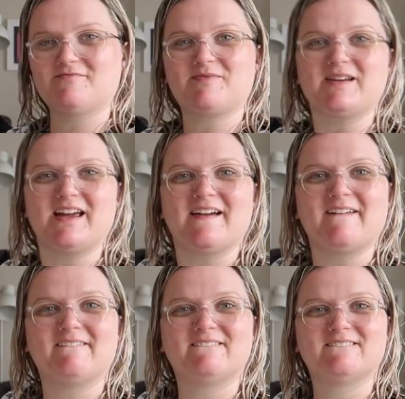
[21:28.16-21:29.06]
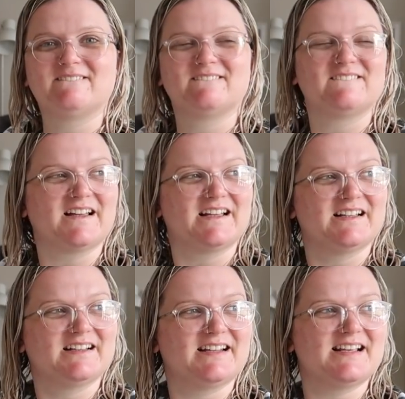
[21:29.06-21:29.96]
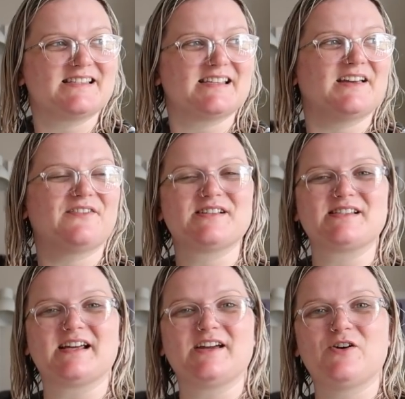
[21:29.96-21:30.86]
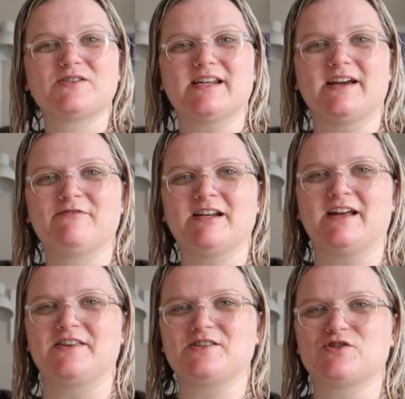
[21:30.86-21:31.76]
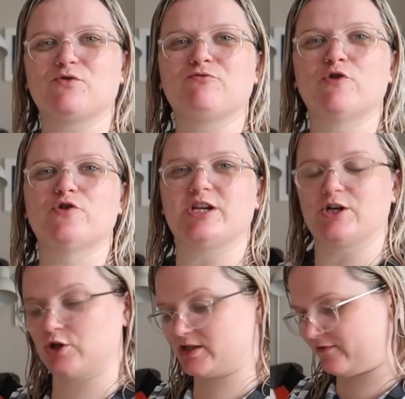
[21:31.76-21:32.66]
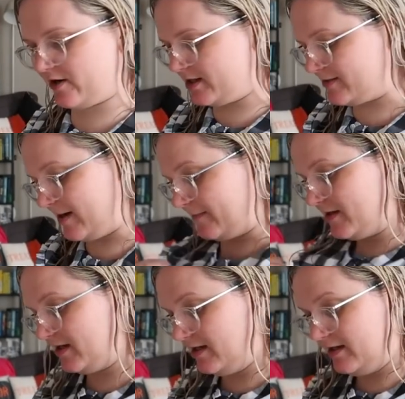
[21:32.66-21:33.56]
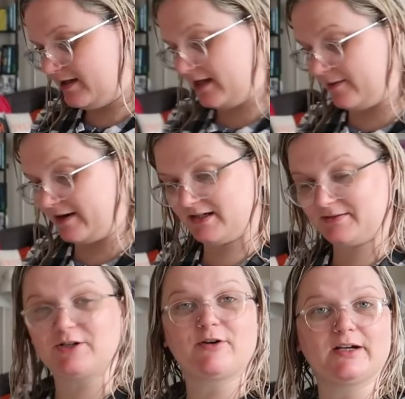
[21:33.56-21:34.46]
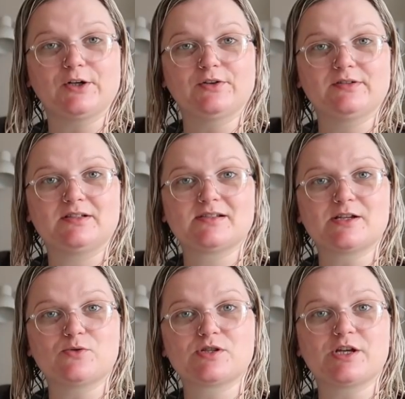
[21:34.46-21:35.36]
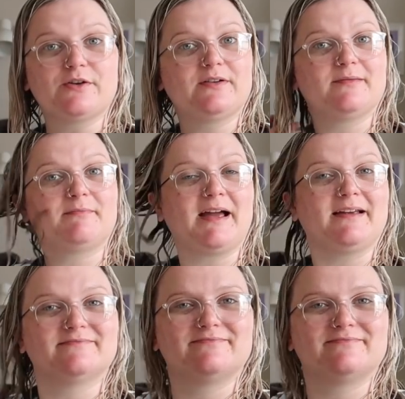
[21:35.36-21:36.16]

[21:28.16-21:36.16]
but yeah, let's see if I stay hot in it. I really like this sort of ruching across the front as well. Anyway, I'm gonna crack on. I'll see you all soon. Bye.